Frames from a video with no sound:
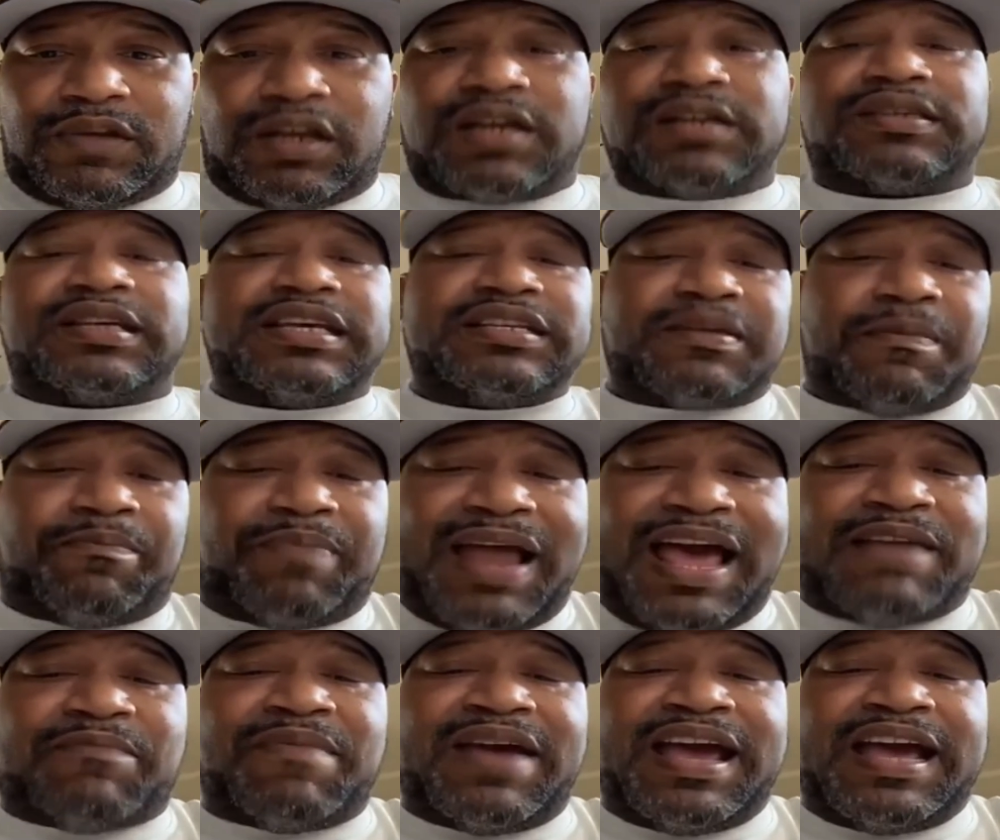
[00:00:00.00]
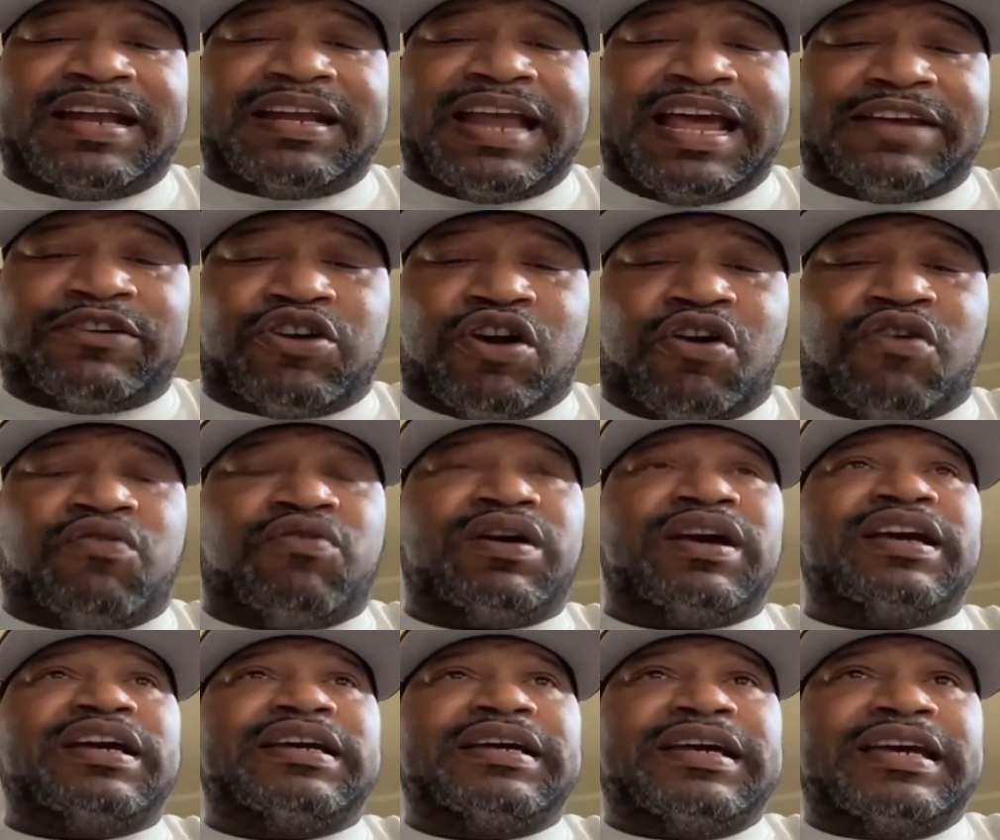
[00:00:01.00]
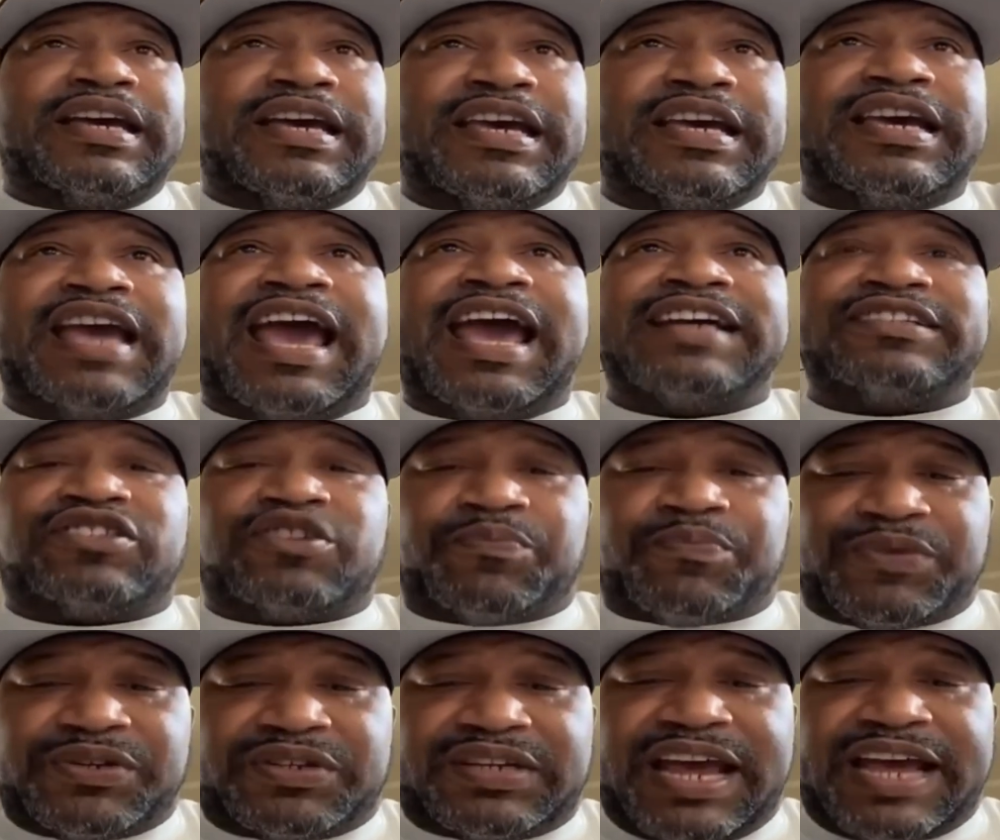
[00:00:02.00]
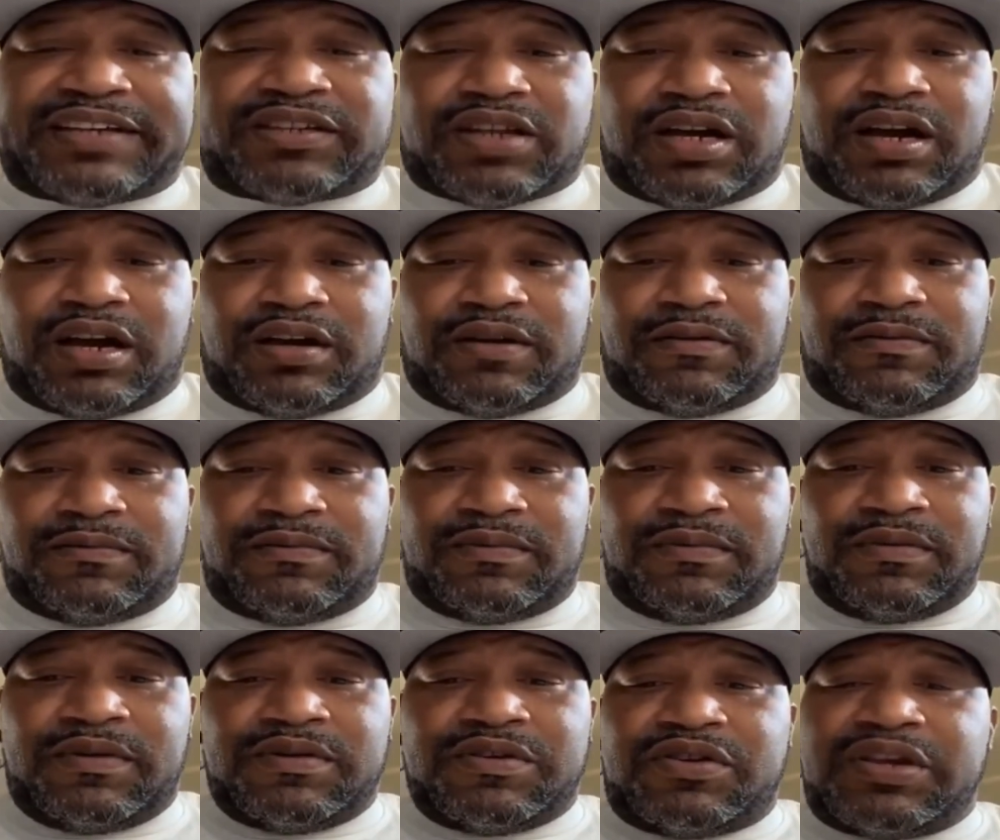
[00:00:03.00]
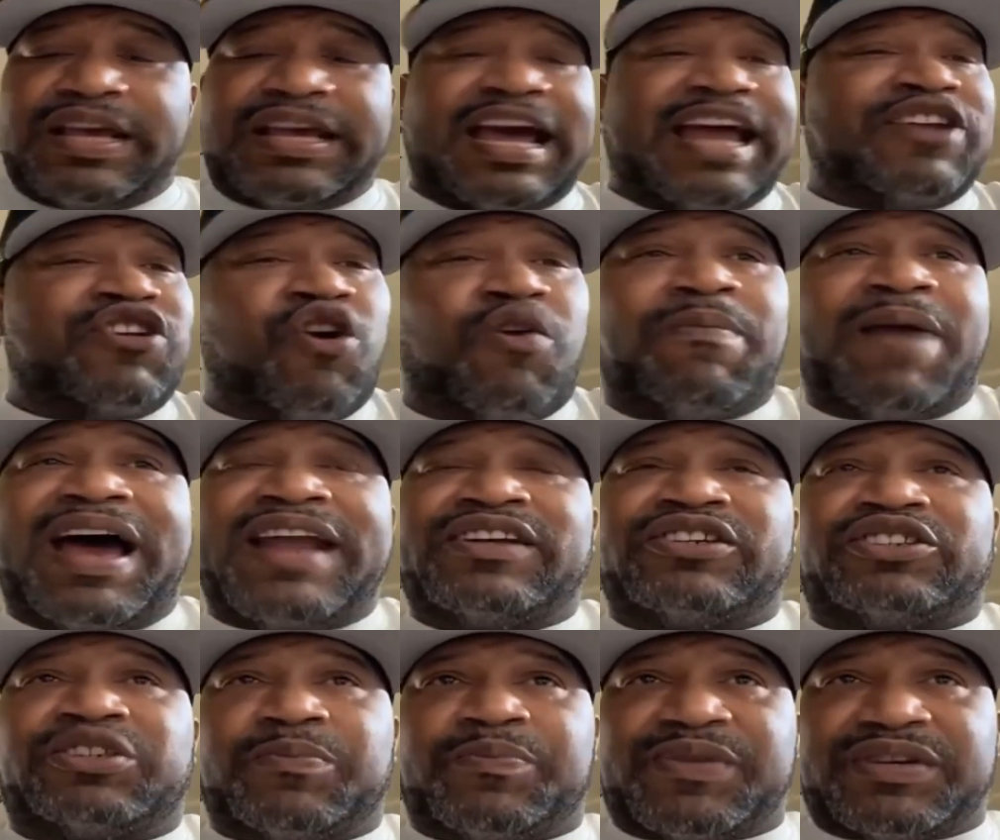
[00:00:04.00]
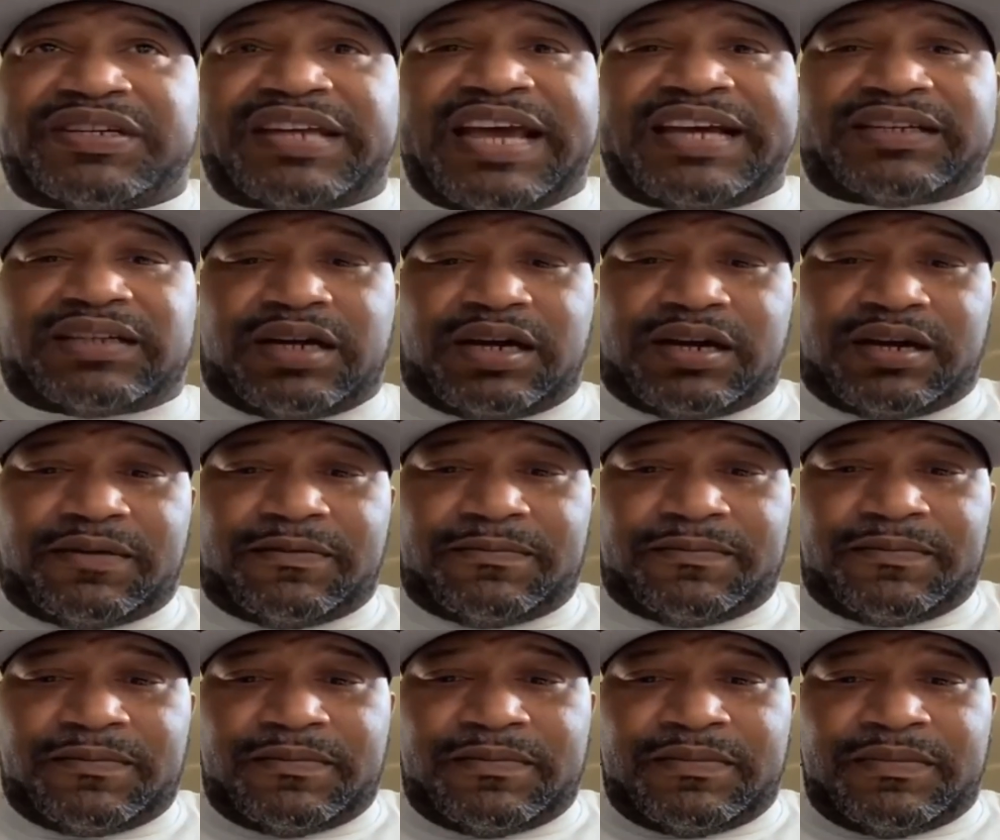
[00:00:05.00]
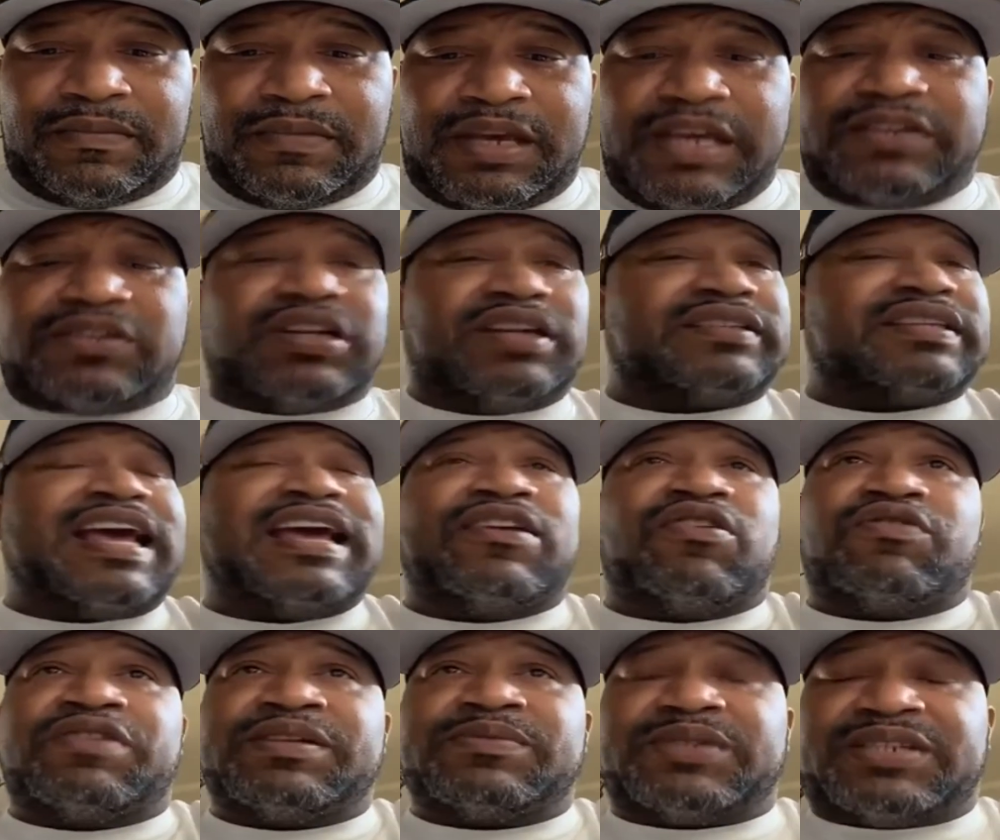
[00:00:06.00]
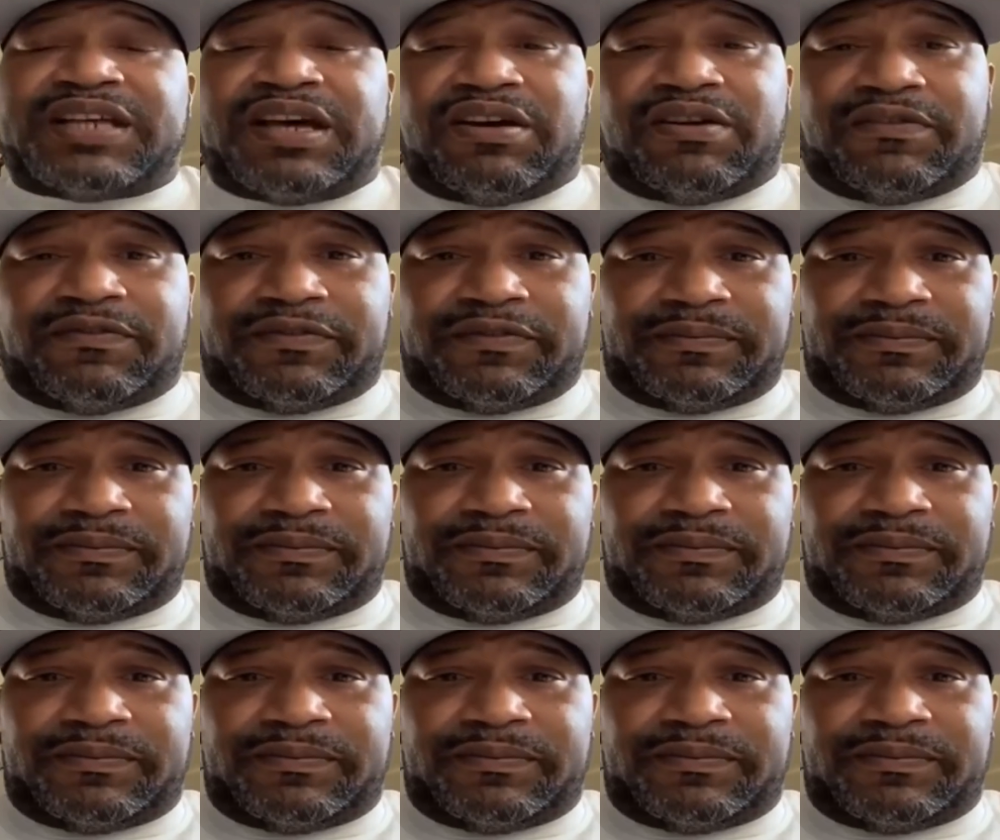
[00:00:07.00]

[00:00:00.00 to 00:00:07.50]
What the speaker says: Because he's a black man that know he has to protect her. She ain't got nobody else to protect her. He took that on himself.